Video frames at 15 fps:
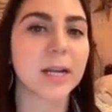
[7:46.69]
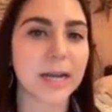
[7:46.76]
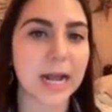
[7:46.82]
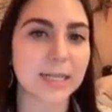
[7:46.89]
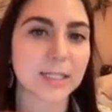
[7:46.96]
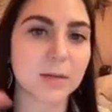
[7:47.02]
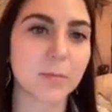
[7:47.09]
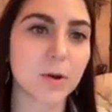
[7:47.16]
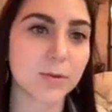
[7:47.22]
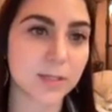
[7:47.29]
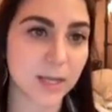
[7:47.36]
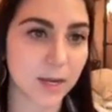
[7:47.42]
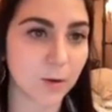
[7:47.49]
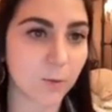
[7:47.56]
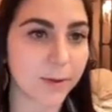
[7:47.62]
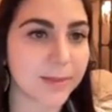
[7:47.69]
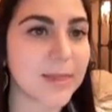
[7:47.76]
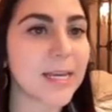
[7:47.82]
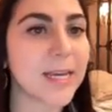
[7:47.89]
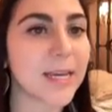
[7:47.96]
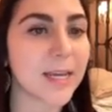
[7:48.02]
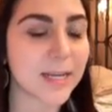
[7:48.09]
anastomosing with
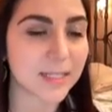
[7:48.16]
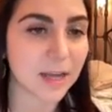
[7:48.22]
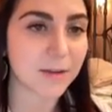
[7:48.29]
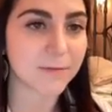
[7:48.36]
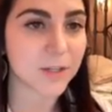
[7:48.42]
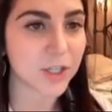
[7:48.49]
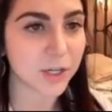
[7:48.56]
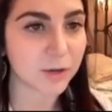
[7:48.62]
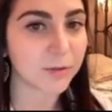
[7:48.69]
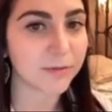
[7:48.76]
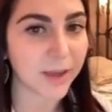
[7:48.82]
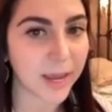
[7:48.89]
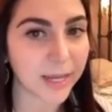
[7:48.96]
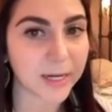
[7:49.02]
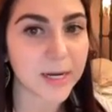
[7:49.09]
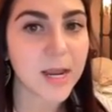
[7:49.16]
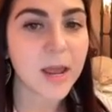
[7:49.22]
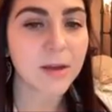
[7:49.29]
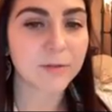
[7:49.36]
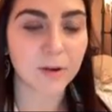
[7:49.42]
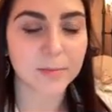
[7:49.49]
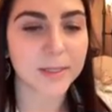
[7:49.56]
the esophageal vein
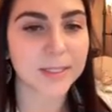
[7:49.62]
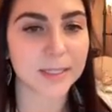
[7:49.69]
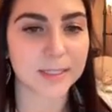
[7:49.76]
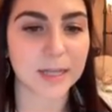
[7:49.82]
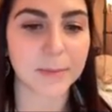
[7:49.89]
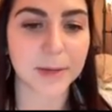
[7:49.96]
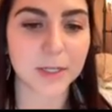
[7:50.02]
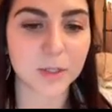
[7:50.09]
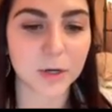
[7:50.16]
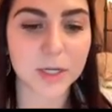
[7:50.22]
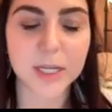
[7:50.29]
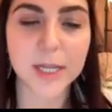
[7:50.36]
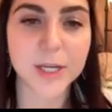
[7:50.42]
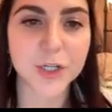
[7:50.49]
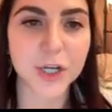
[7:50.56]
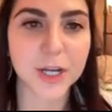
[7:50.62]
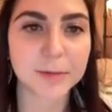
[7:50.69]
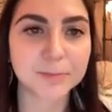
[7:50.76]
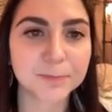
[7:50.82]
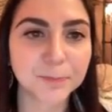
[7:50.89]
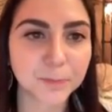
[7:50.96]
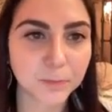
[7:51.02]
from the systemic
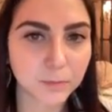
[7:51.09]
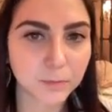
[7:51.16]
circulation.